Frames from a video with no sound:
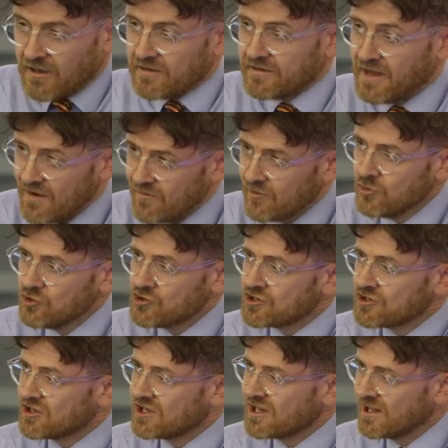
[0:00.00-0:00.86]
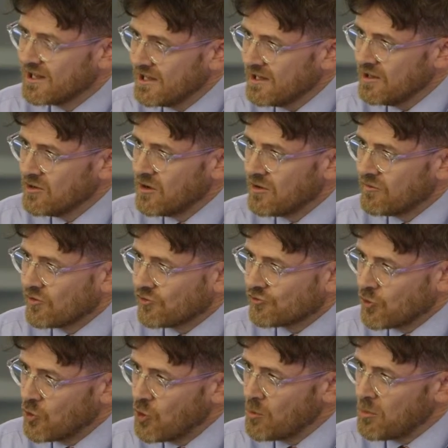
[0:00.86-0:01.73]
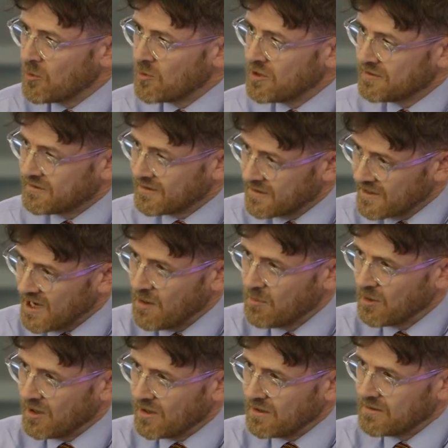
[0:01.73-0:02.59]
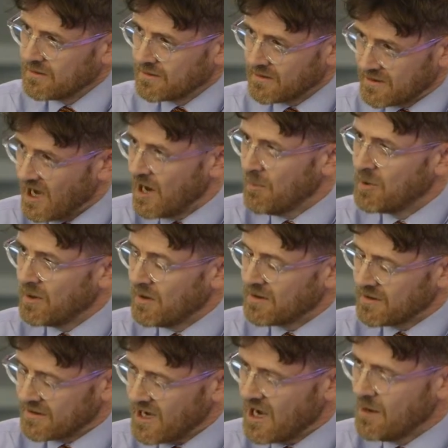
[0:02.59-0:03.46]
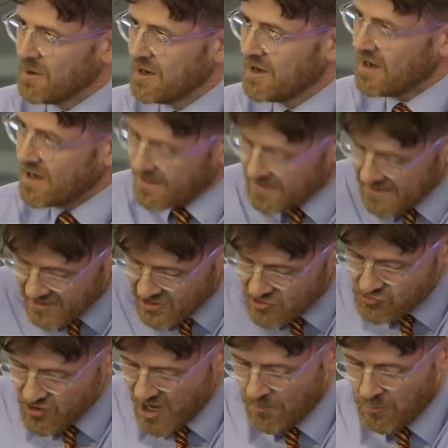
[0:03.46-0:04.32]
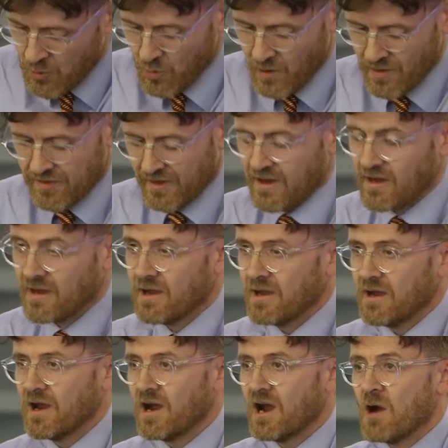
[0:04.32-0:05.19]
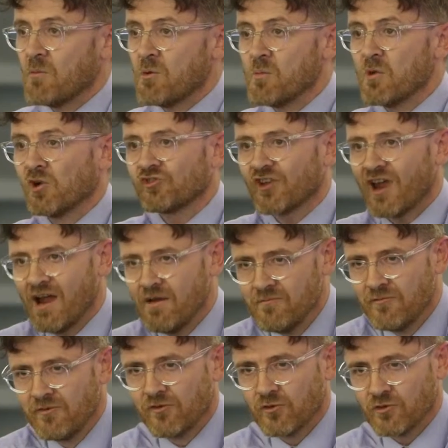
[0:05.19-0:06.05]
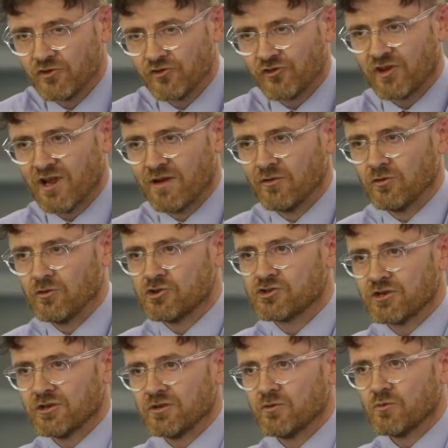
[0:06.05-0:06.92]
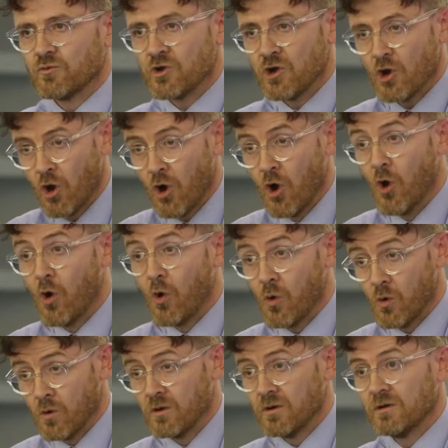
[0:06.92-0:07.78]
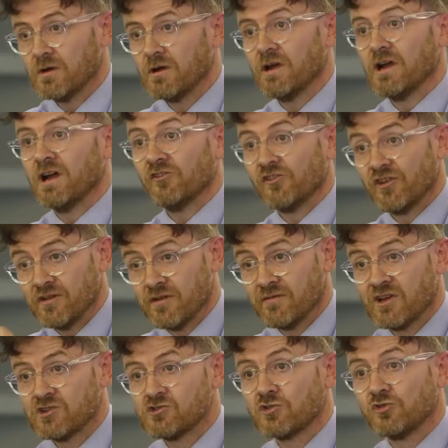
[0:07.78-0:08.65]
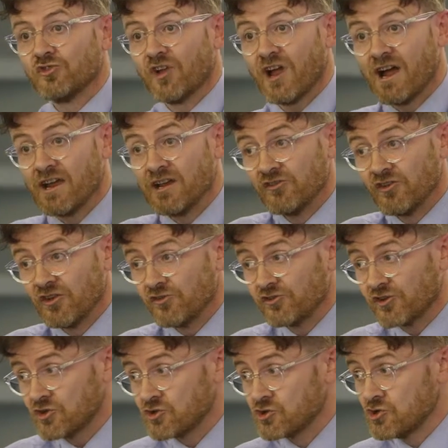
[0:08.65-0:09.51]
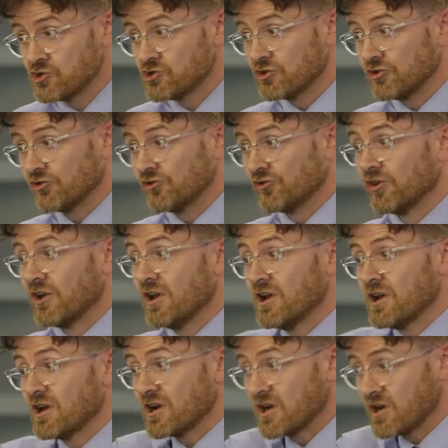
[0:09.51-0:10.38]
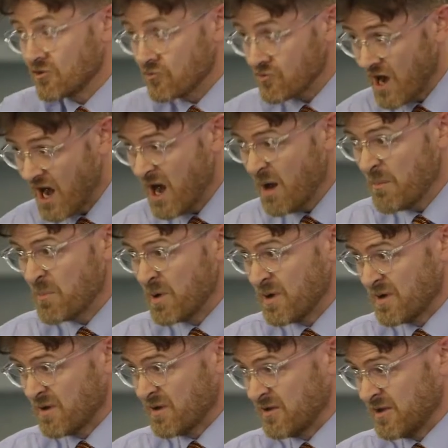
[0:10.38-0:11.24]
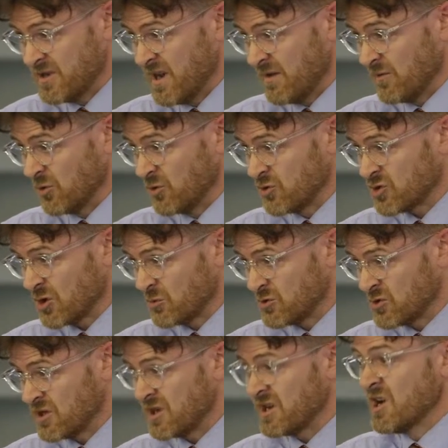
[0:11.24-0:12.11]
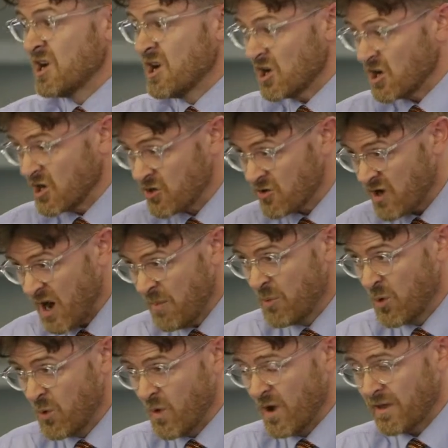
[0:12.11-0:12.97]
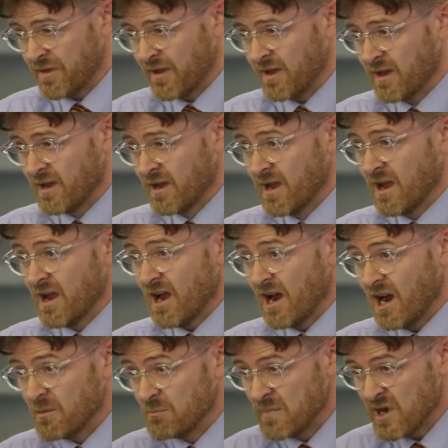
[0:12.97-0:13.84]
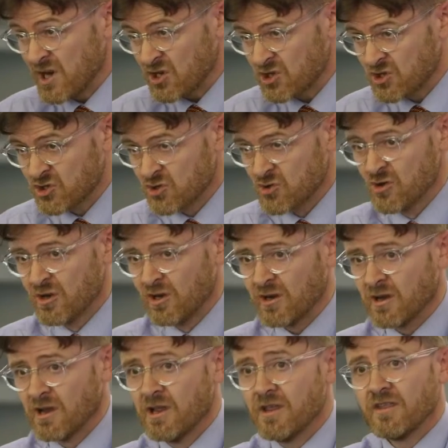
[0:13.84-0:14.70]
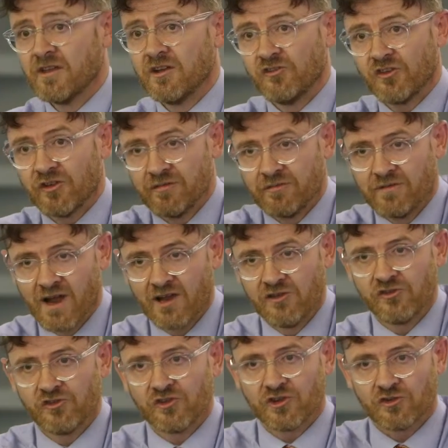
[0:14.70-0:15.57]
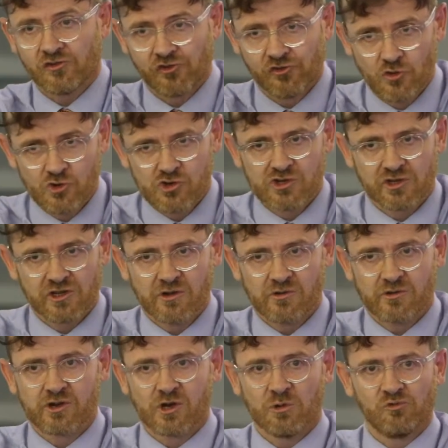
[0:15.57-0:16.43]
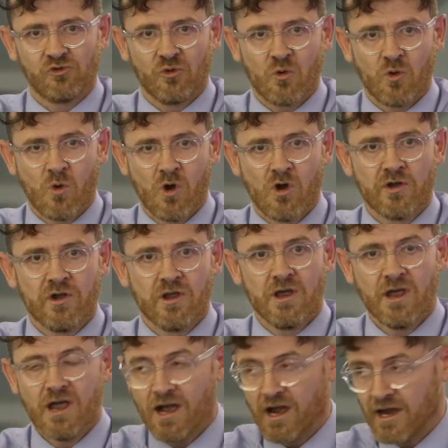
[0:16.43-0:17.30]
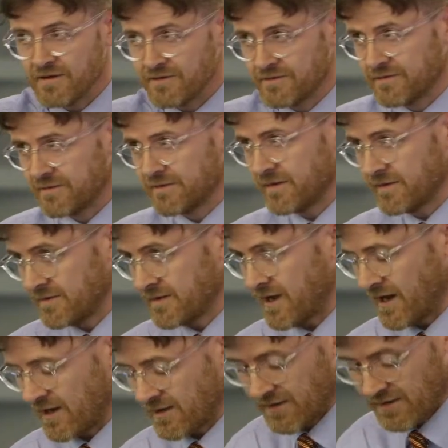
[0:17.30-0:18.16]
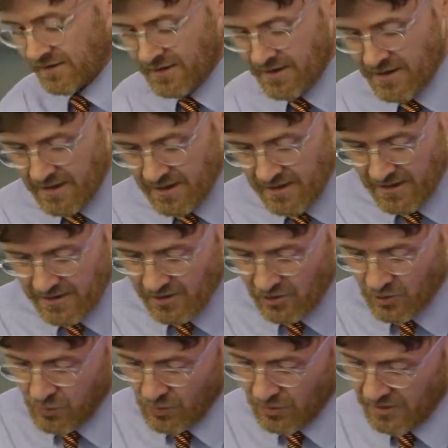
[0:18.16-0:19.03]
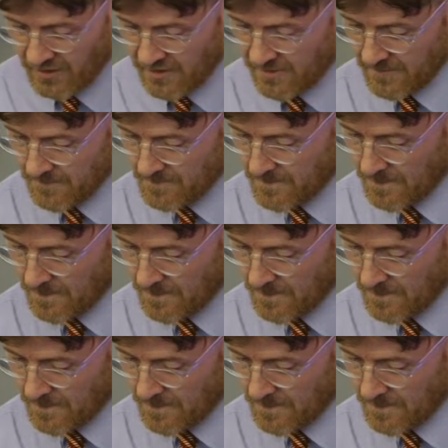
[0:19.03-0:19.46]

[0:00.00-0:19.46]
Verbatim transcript: Devolution clearly offers hope, and we need to grab it and then grapple with it. And we must influence devolution. We all, as individuals and as institutions, grab the devolution opportunity, grapple with it, and make sure that it's advancing social outcomes that we want and tackling inequality.